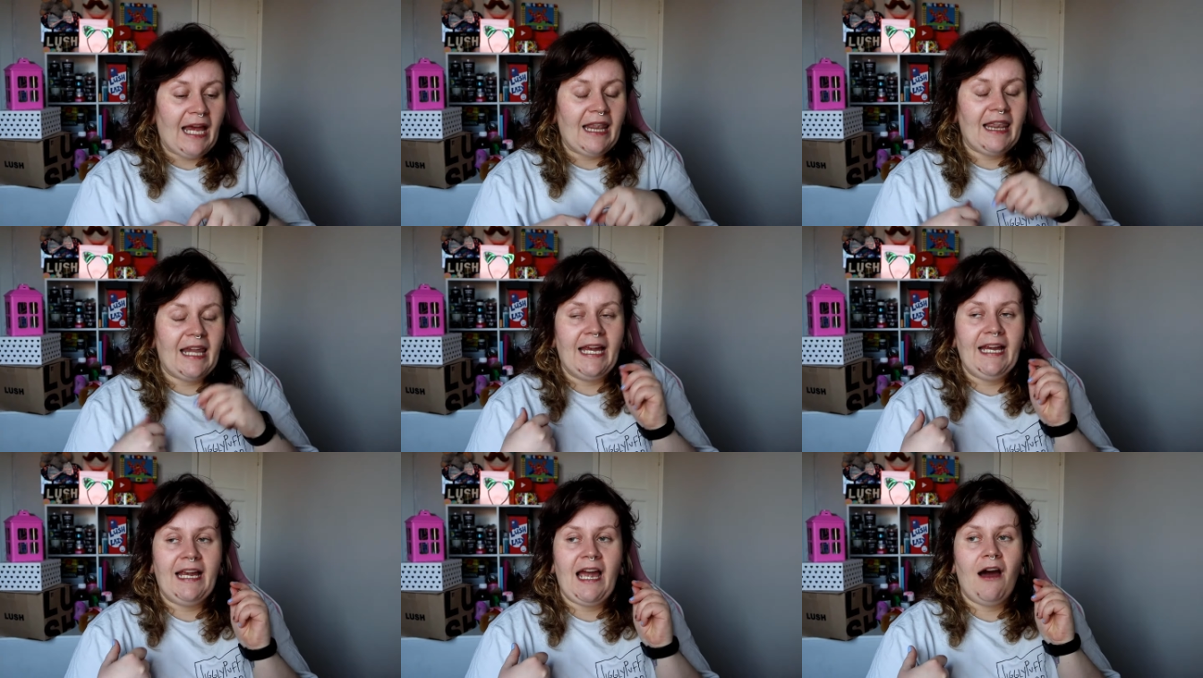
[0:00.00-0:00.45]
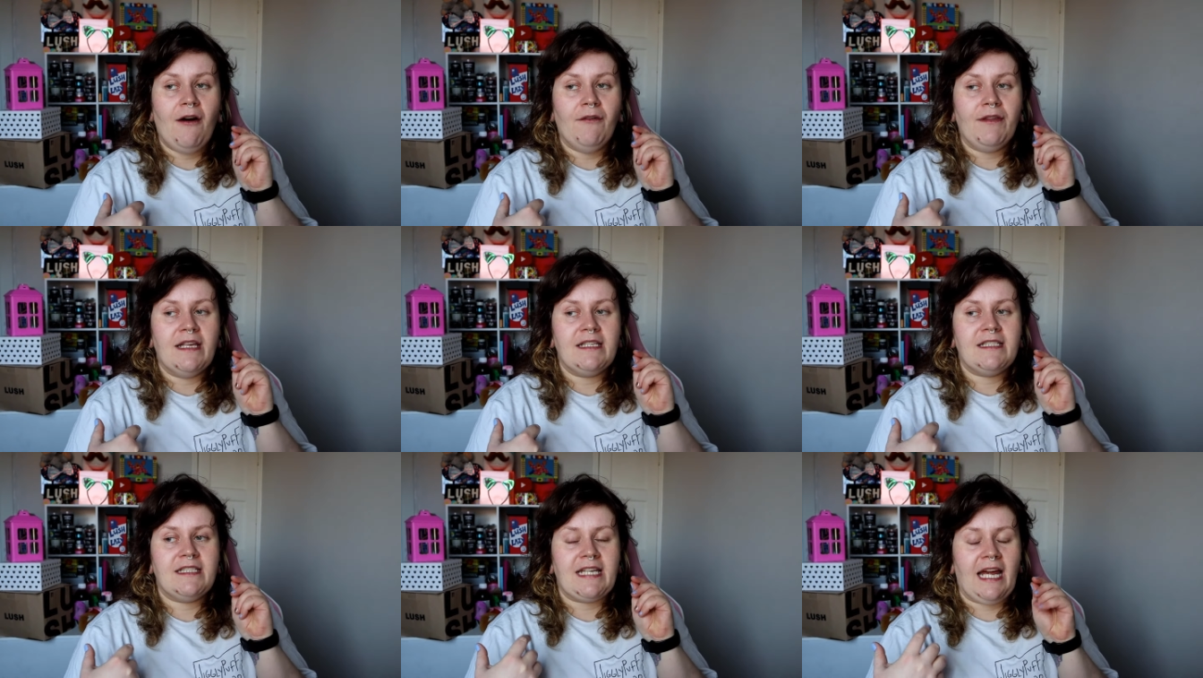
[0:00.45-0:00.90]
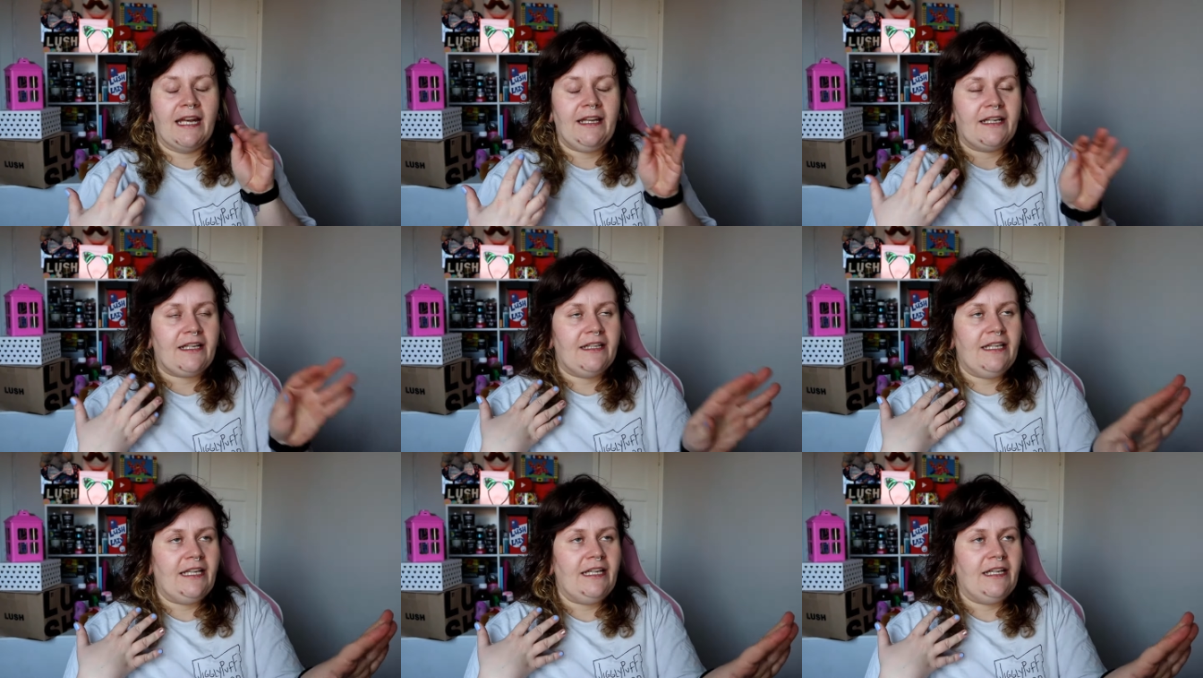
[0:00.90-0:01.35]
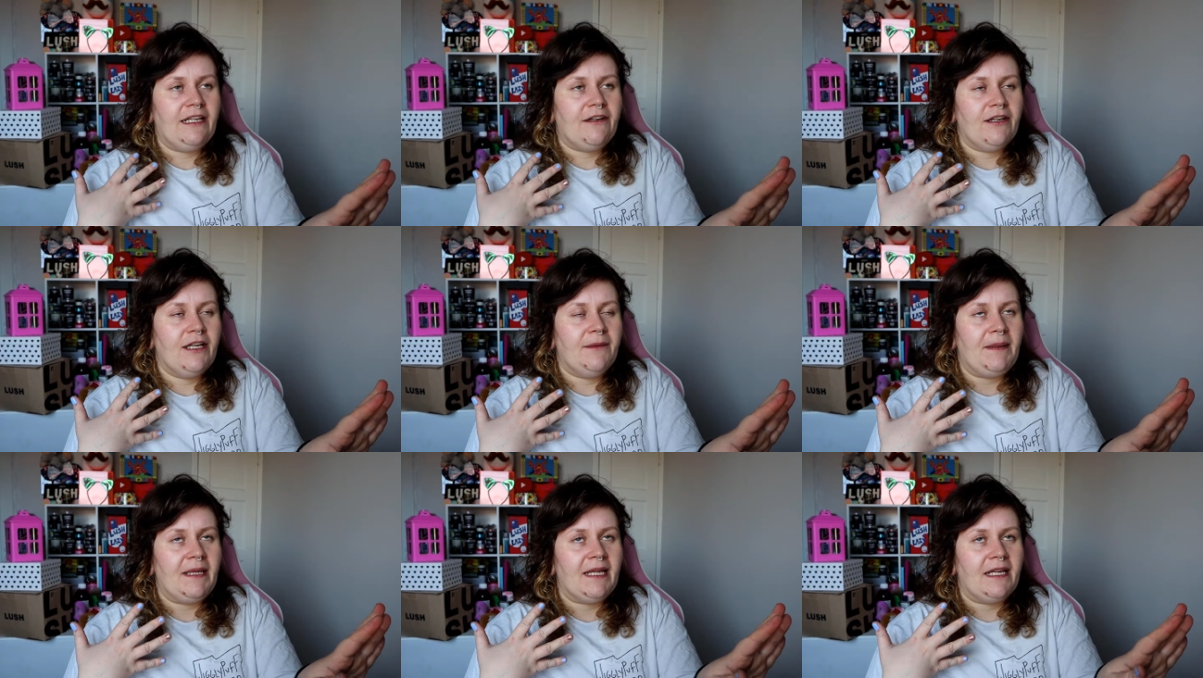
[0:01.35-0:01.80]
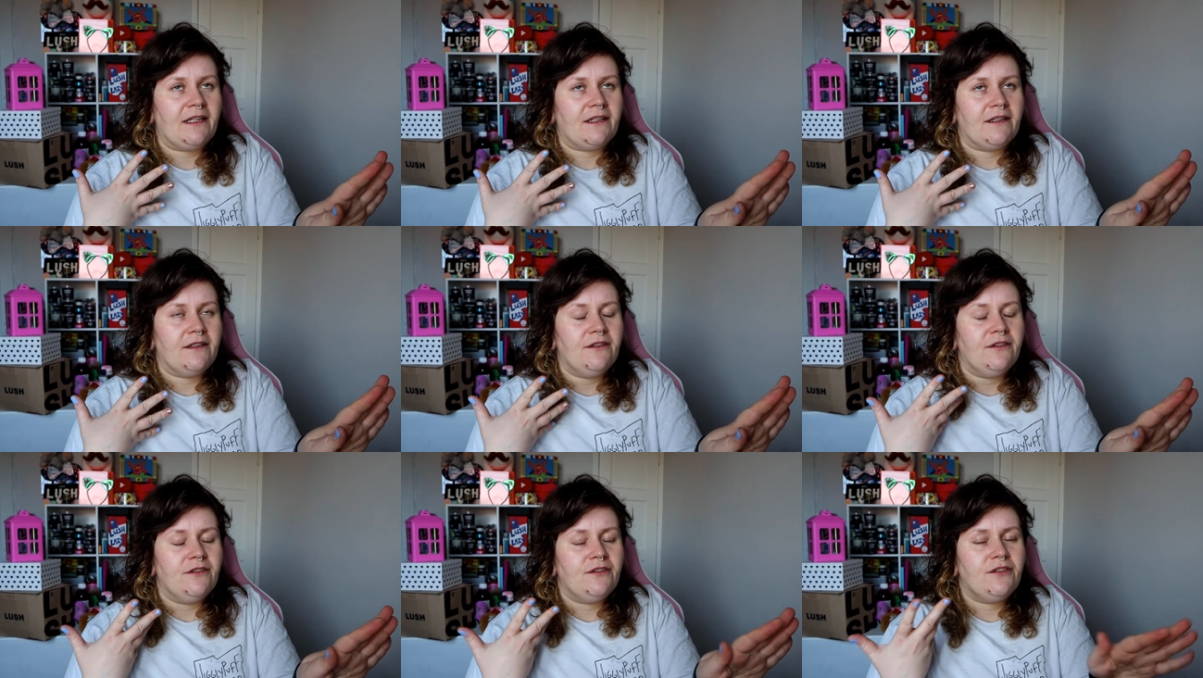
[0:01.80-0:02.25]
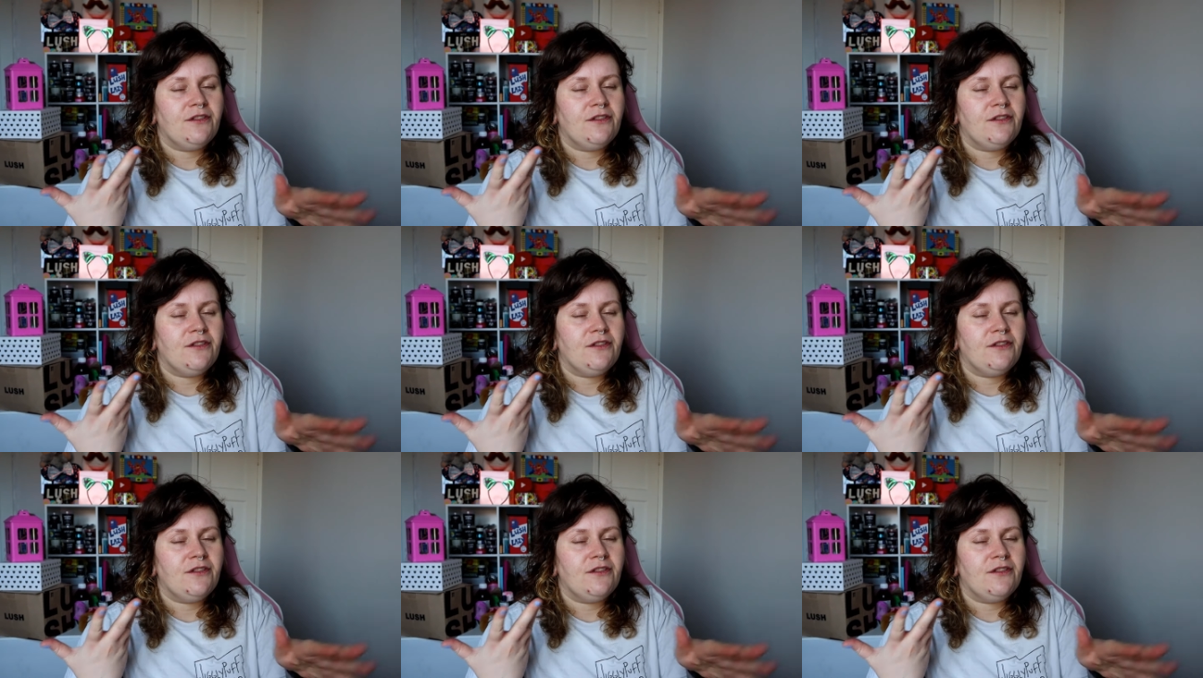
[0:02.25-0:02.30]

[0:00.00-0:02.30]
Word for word: I like how there's technically going to be like